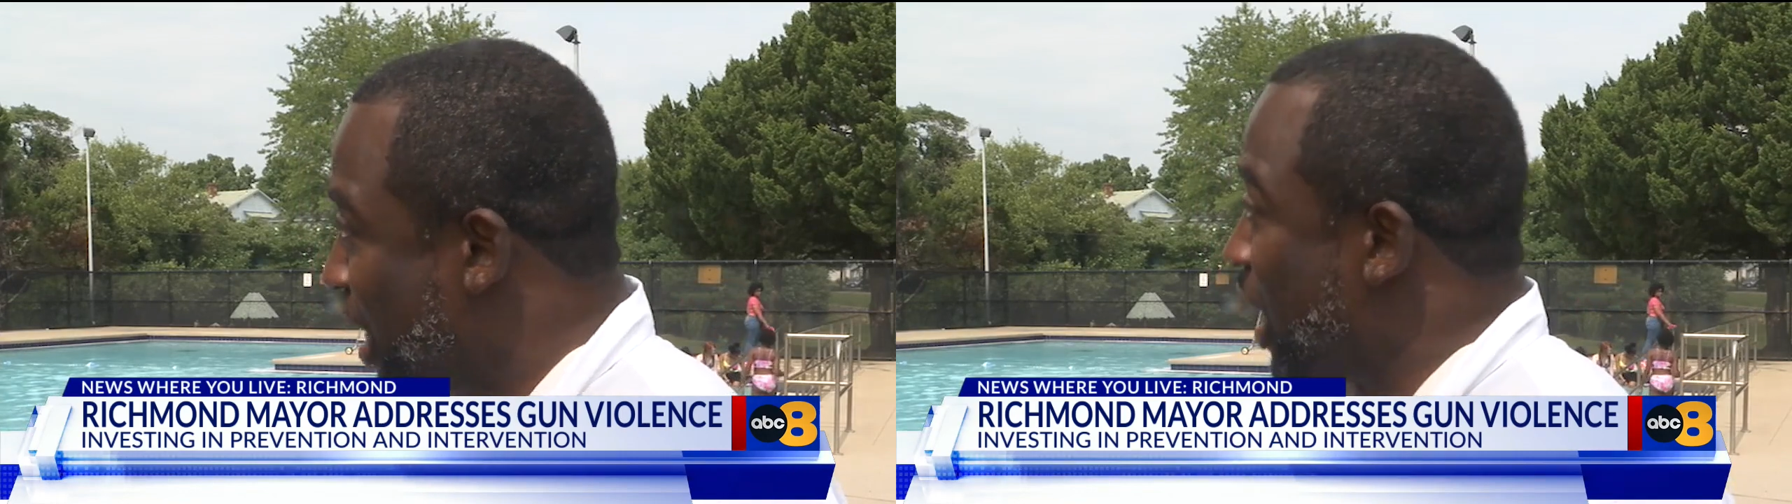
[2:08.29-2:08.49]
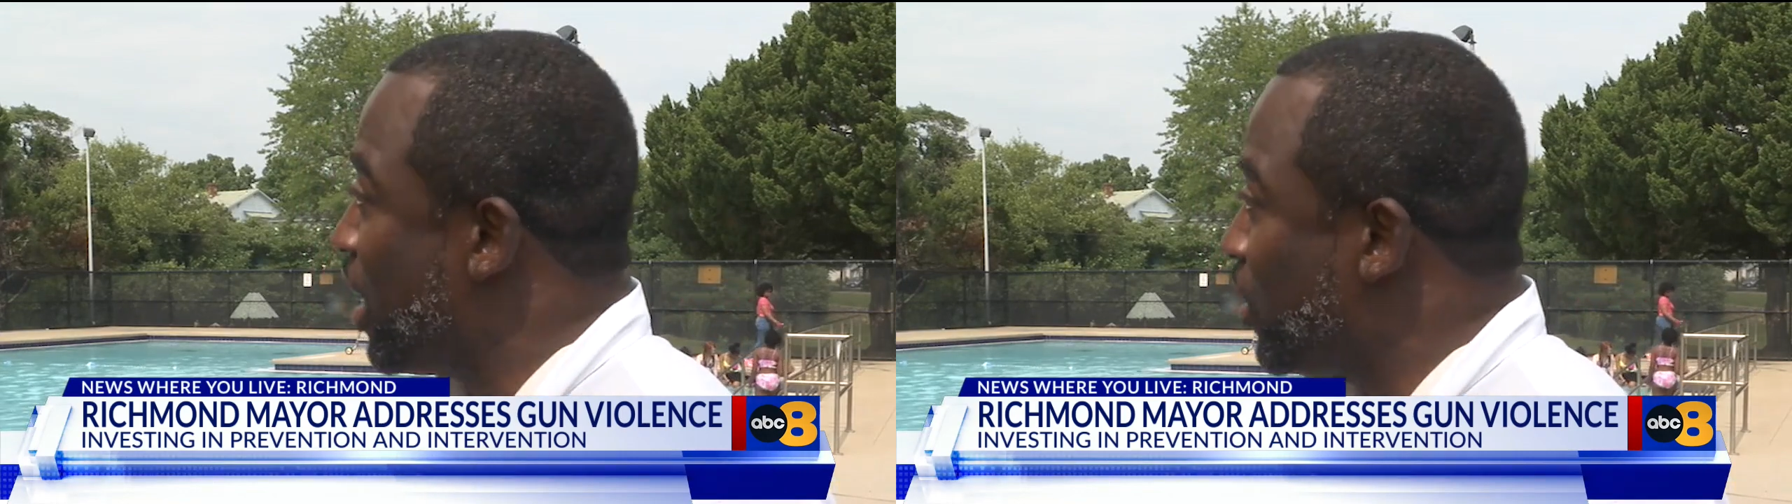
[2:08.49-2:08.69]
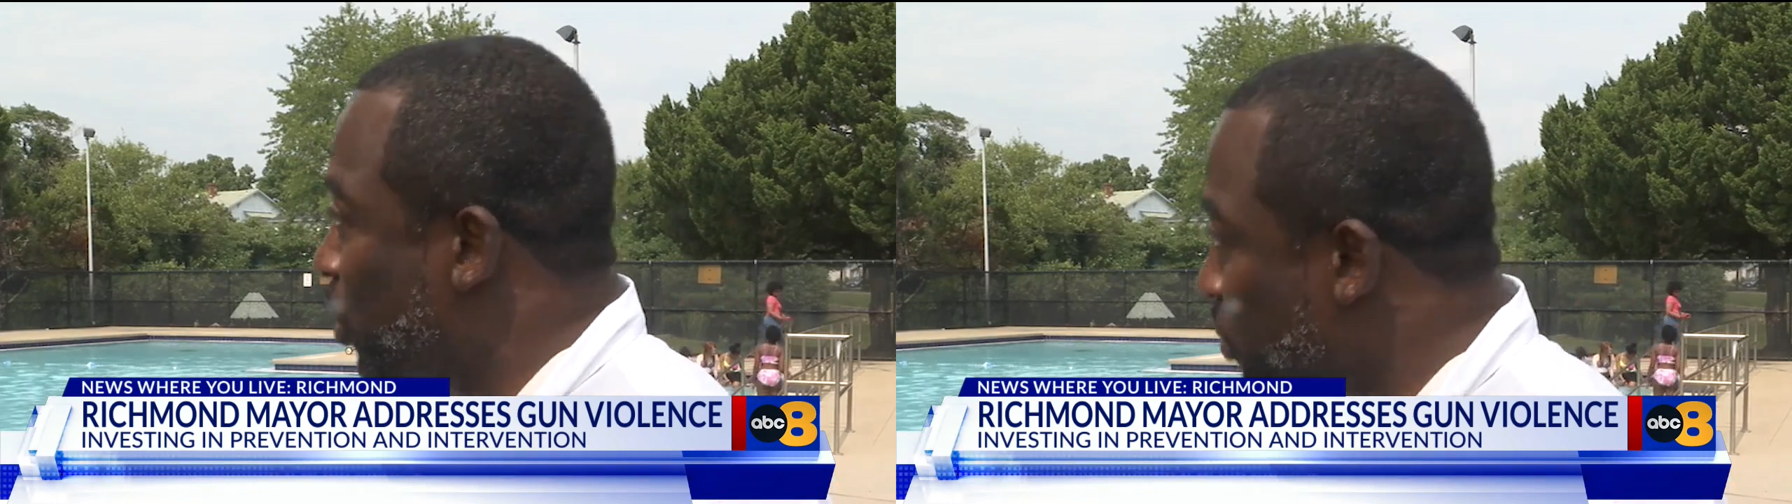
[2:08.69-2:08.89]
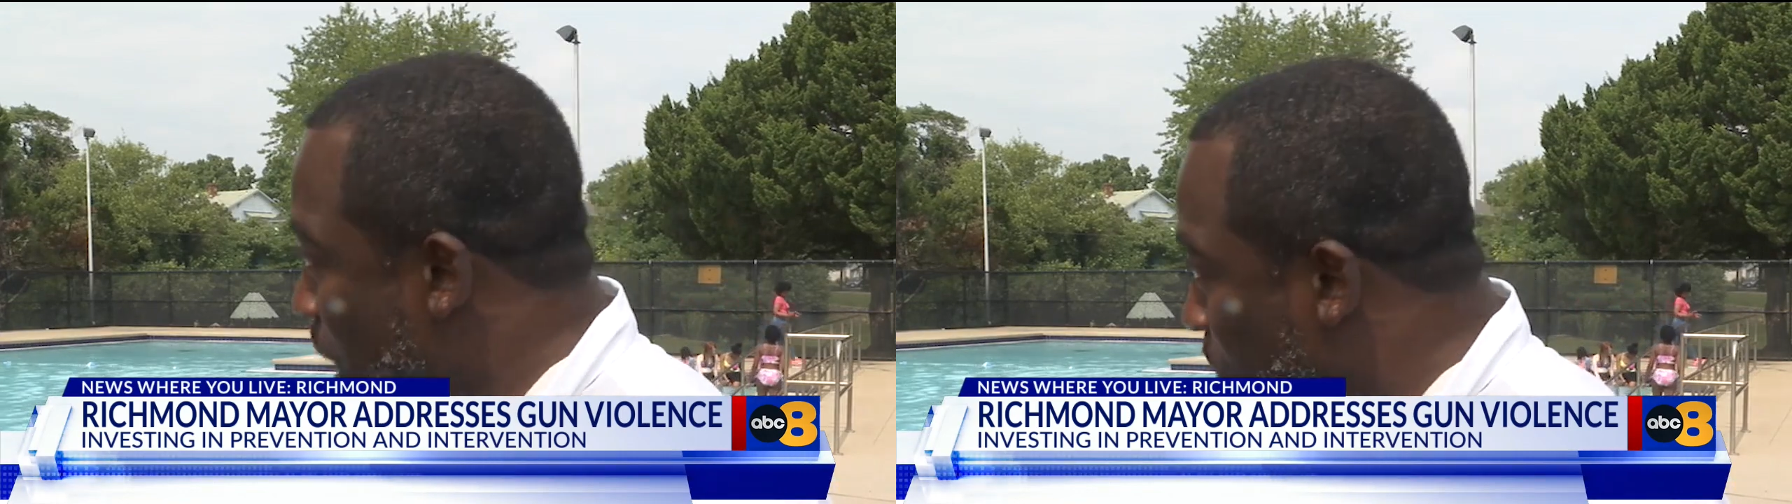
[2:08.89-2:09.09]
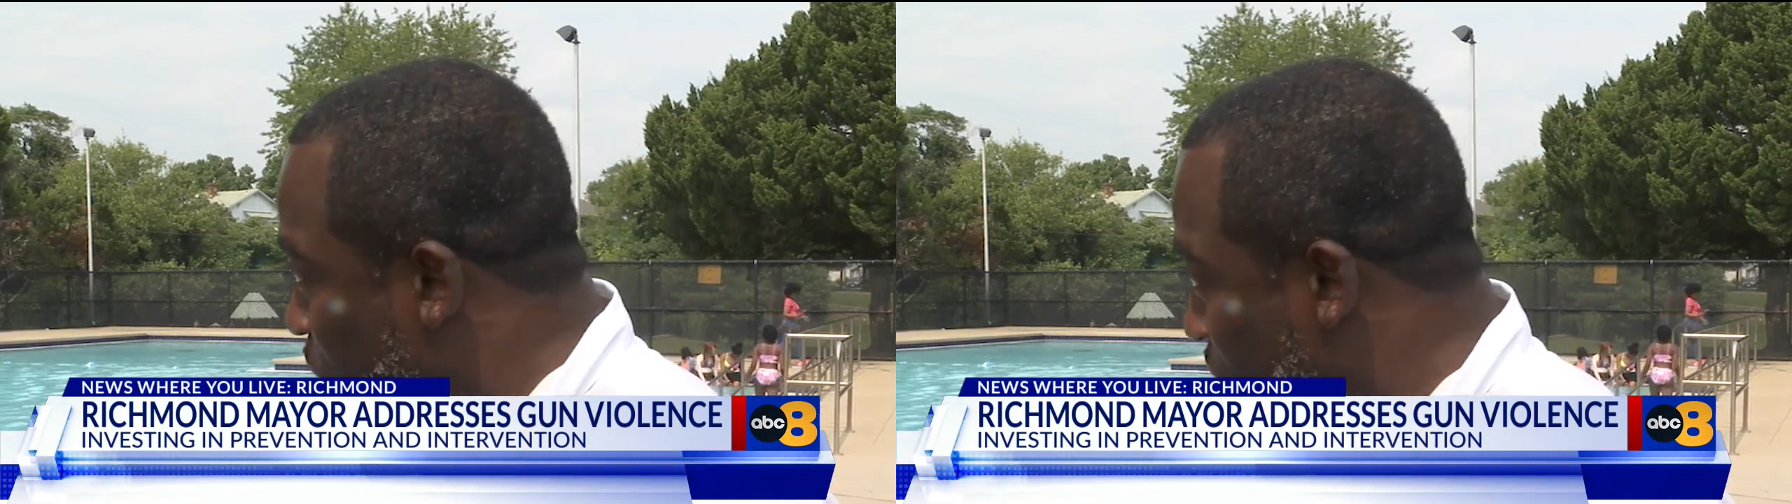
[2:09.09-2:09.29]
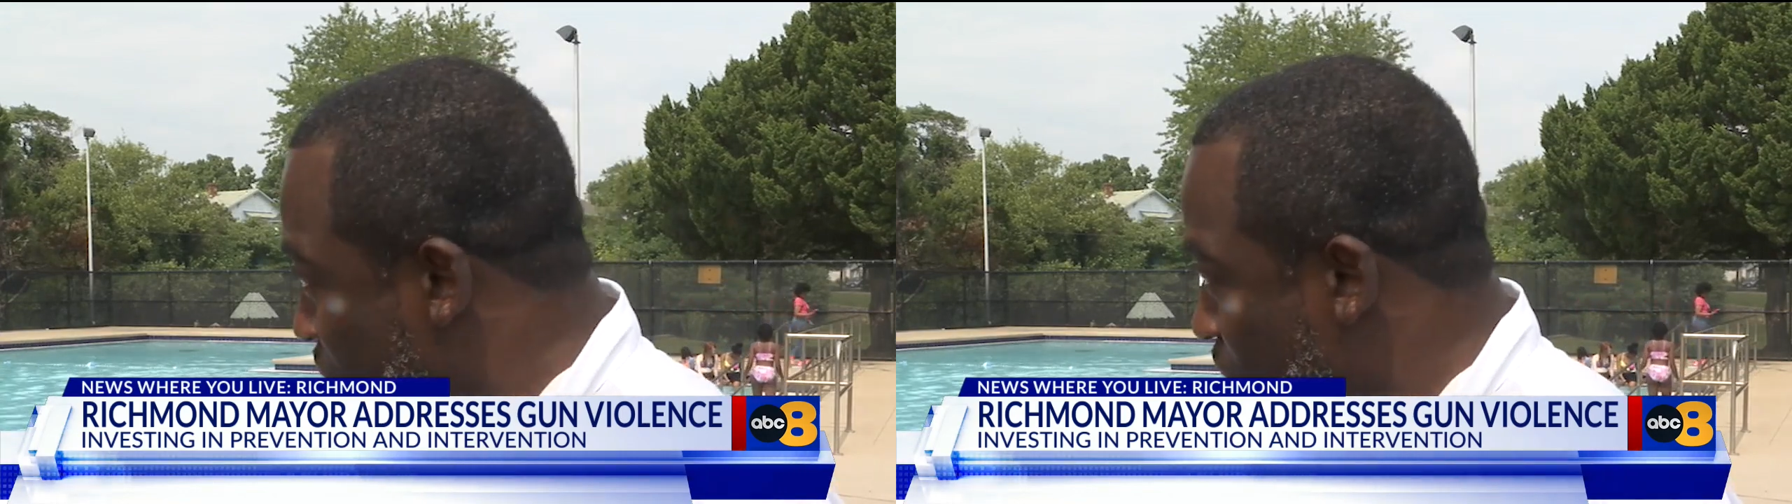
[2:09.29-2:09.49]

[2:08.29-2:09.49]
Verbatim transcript: in their neighborhoods as